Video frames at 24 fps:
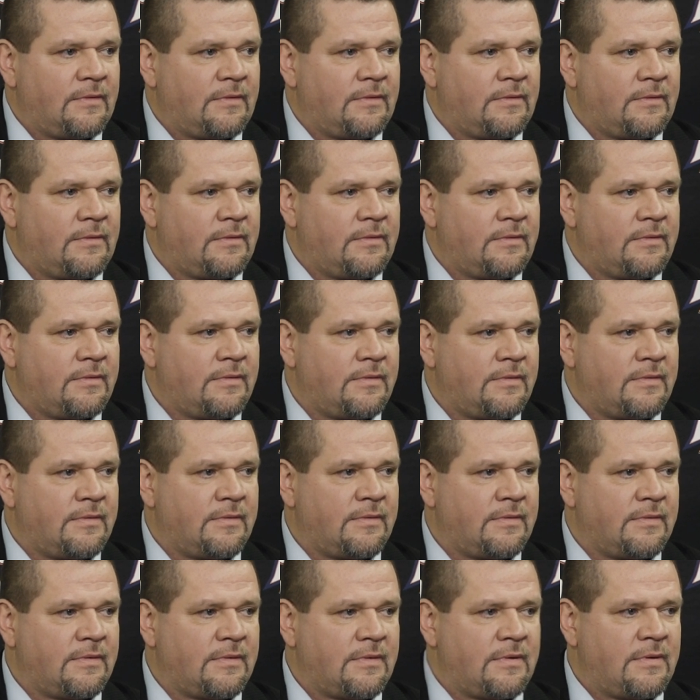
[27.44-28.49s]
basically stop
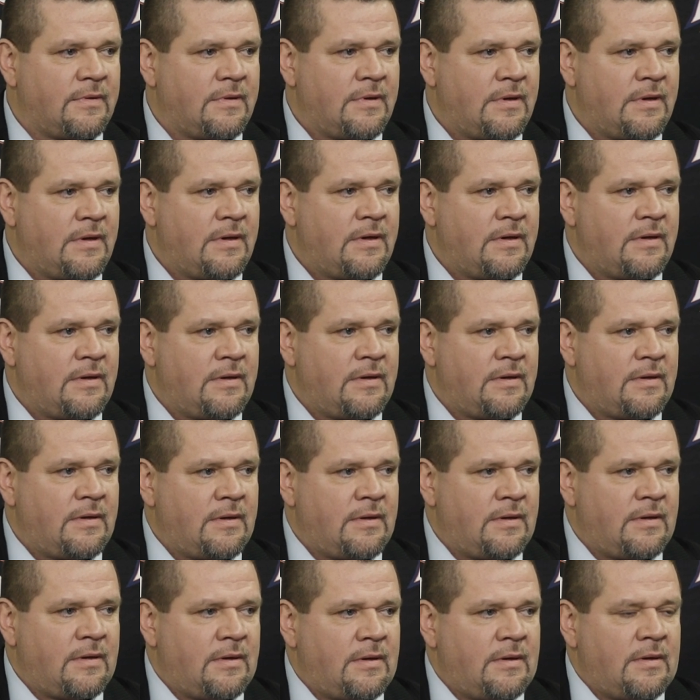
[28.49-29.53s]
the bleeding and then to control
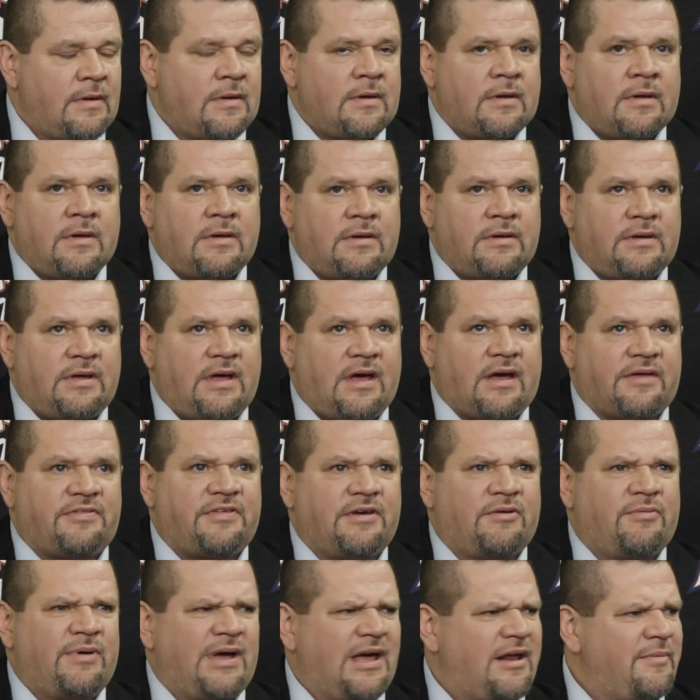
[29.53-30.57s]
the game again. Yeah, I
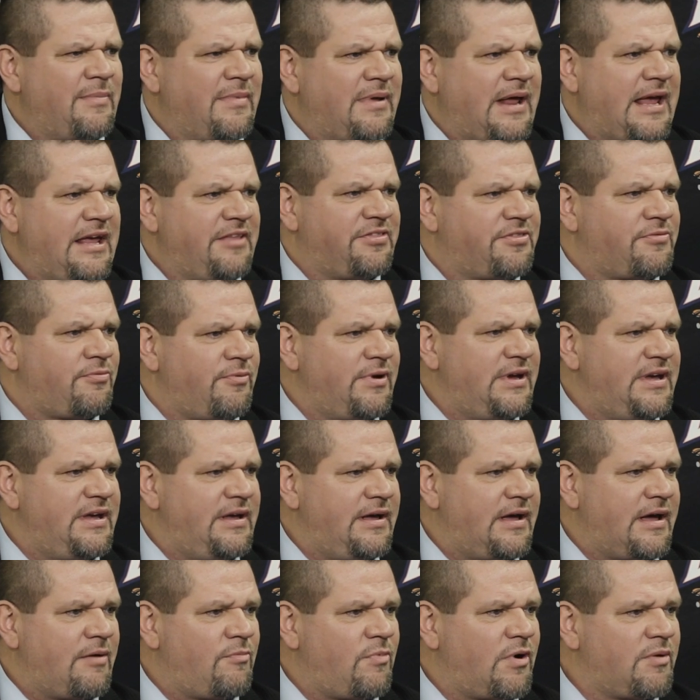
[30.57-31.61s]
think we had them eight
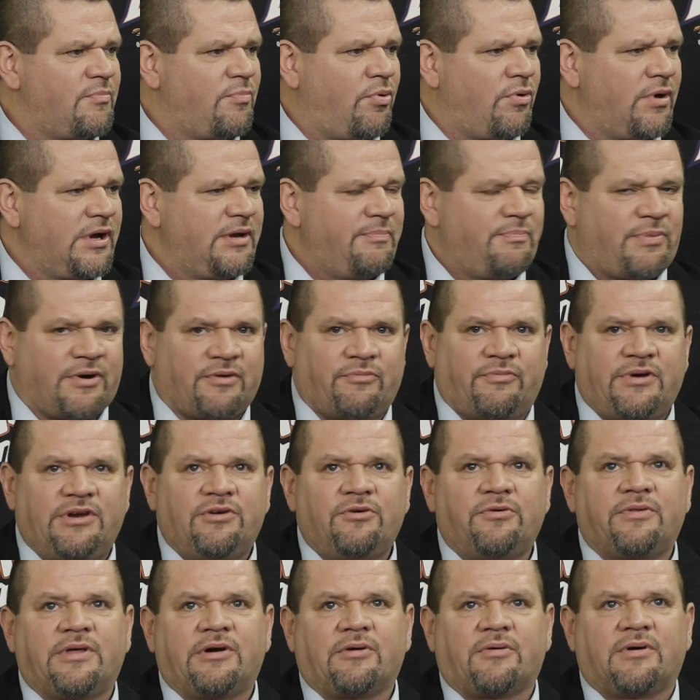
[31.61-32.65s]
three at one mm-hmm. point, yep. but we
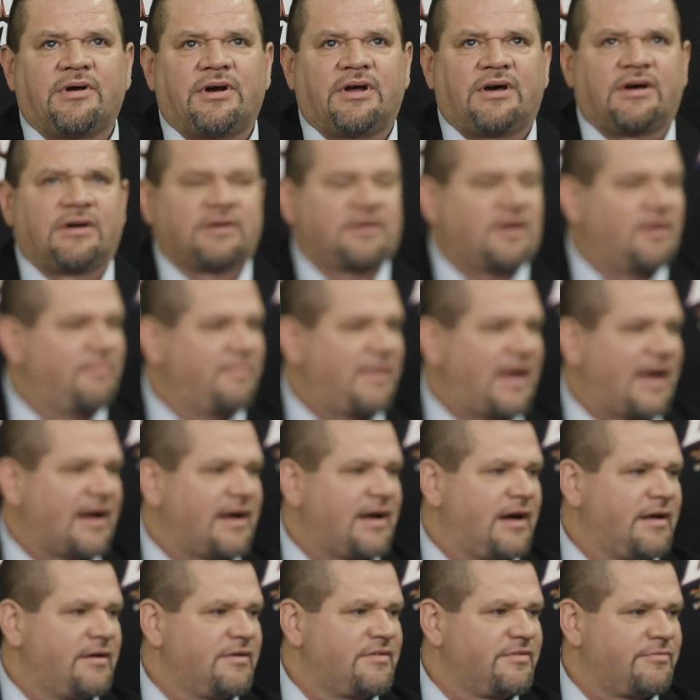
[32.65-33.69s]
knew they were going to come
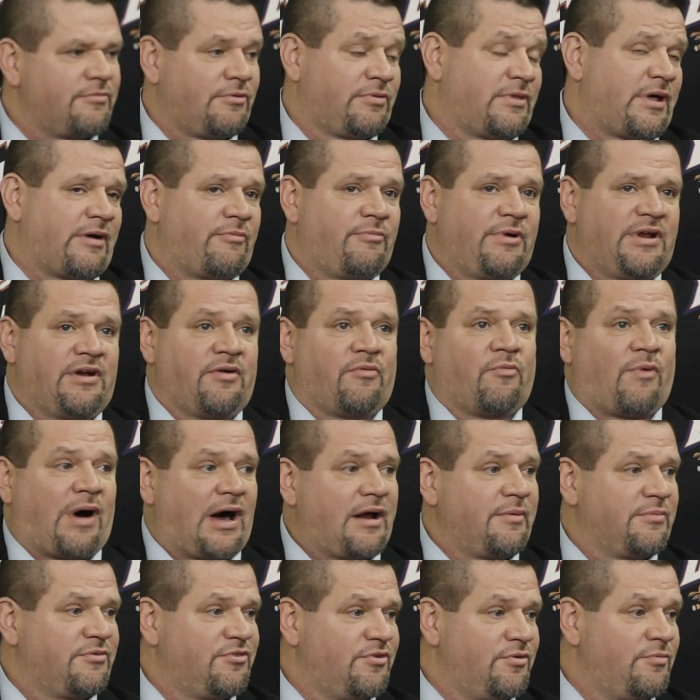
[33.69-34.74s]
back on us. Well, not, we didn't
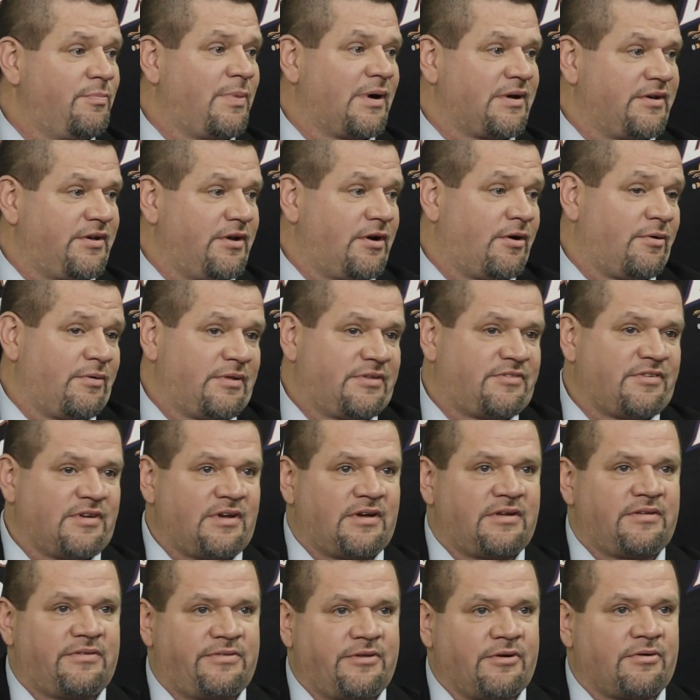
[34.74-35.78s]
want them to, but you know, it's
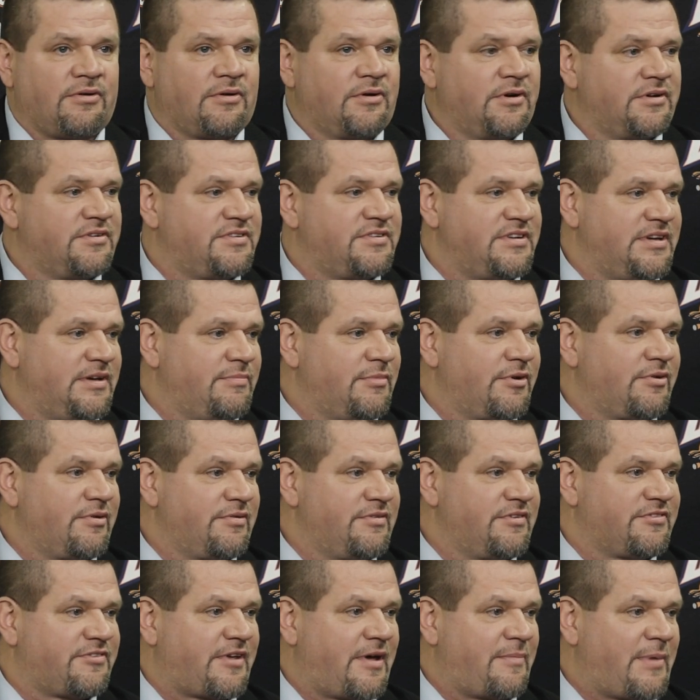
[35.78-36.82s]
yeah. a they're a good team. They're in
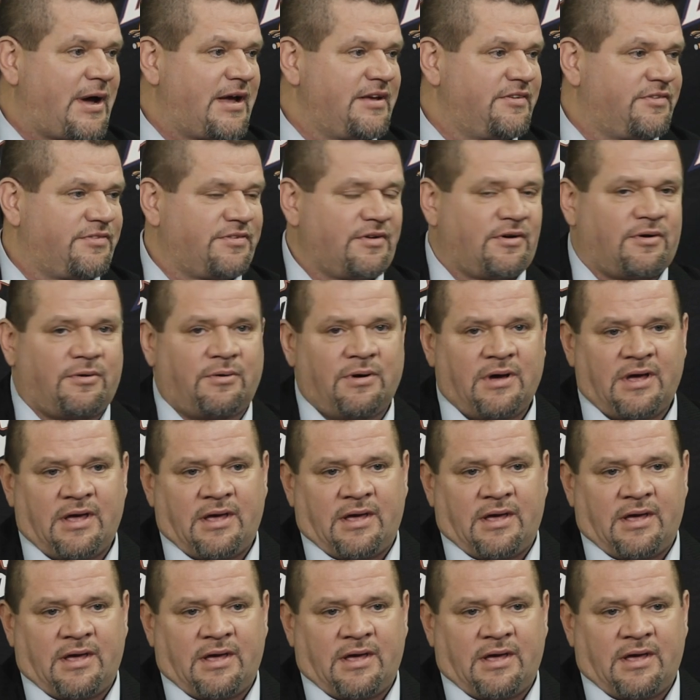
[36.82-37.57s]
the semis, so